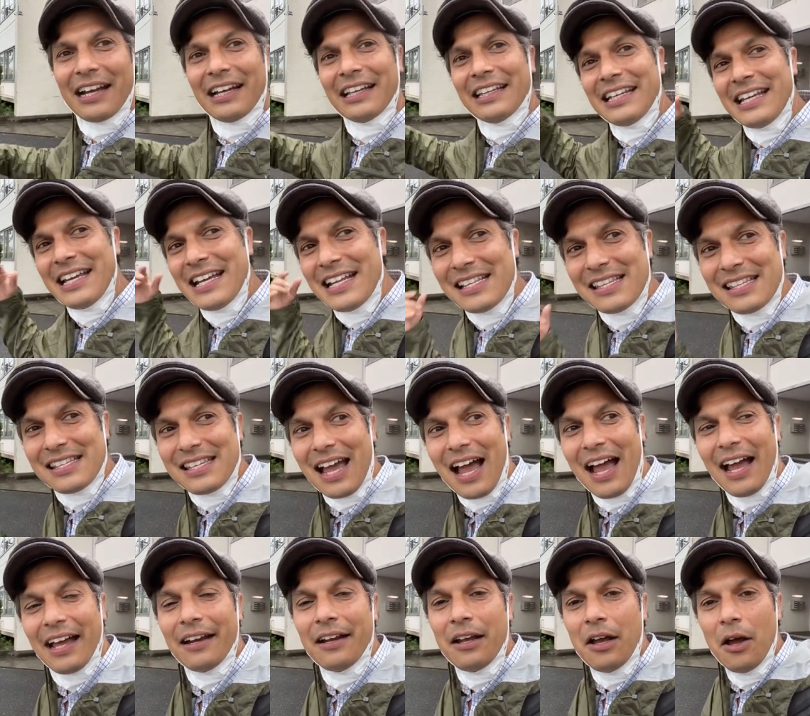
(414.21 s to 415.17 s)
On the
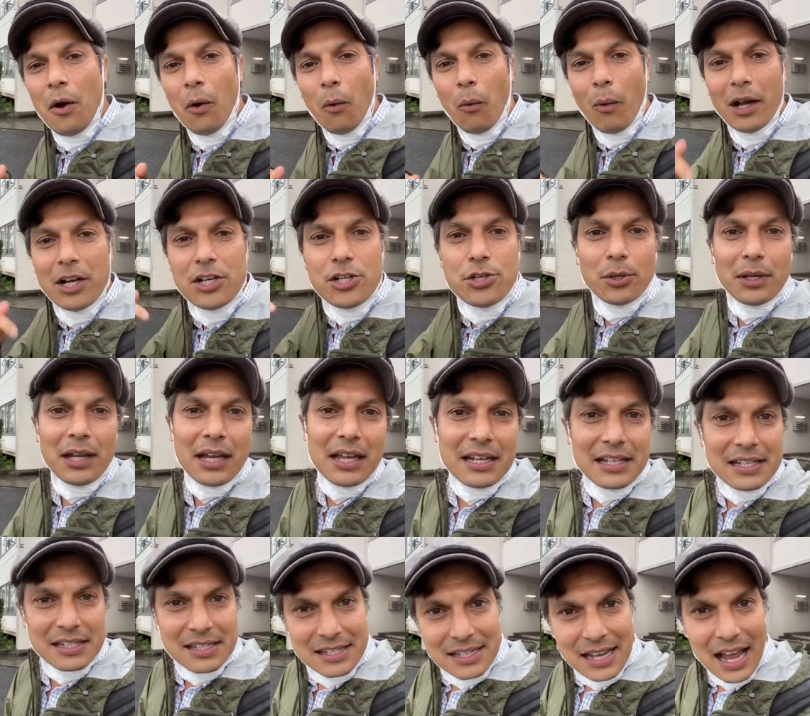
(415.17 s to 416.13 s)
inside, once you get
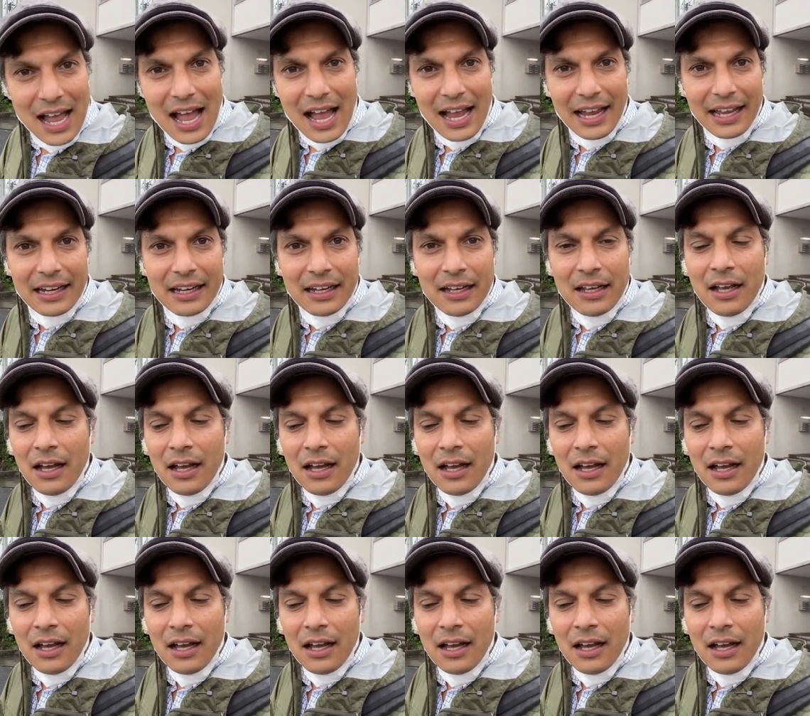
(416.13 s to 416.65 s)
inside,